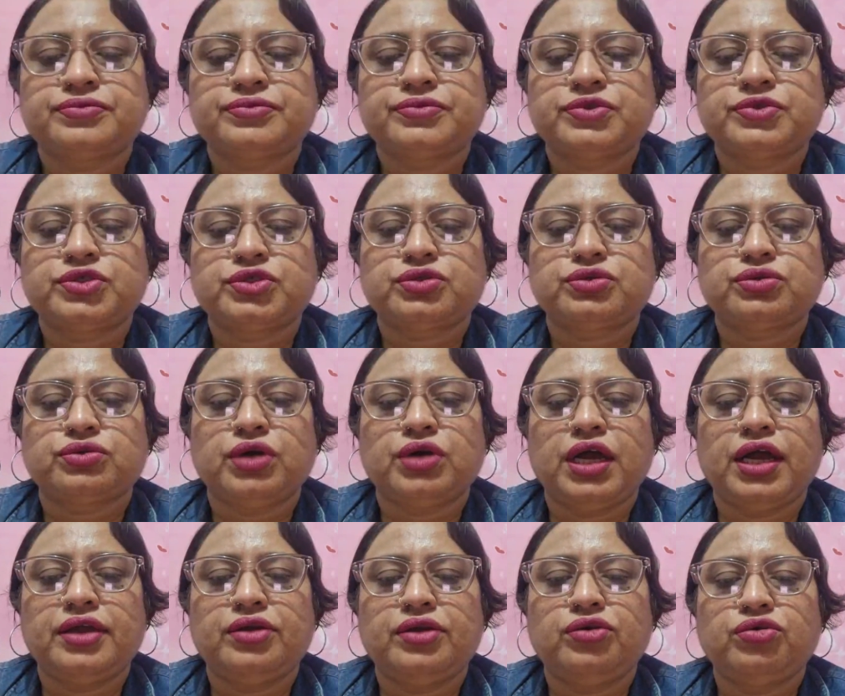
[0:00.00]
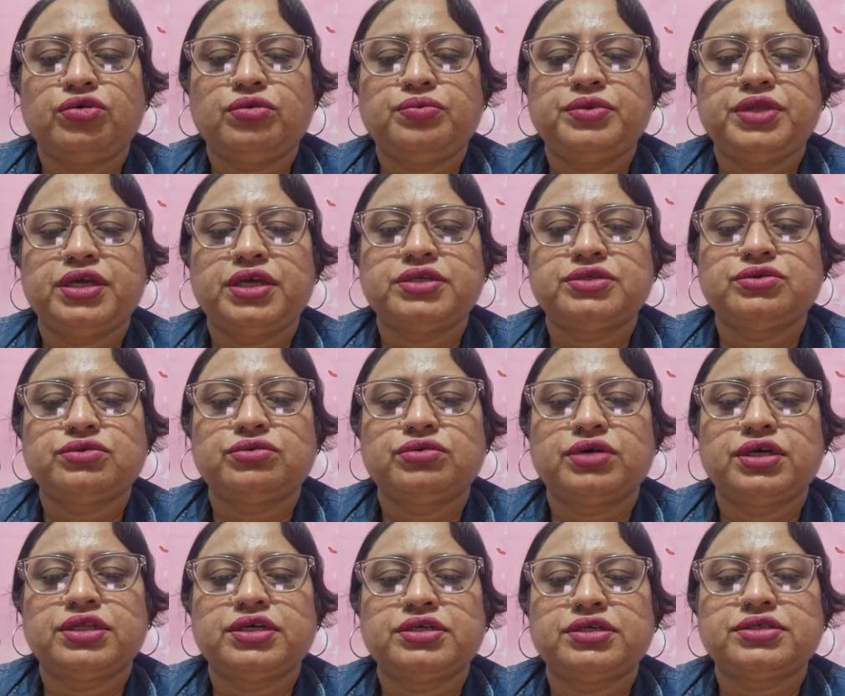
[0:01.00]
So I hope there is no
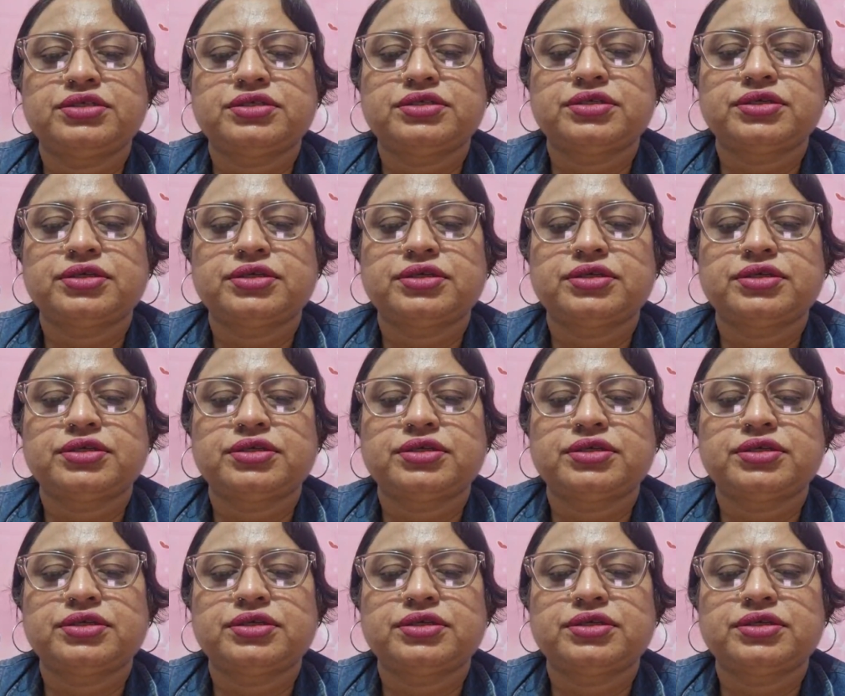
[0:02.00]
others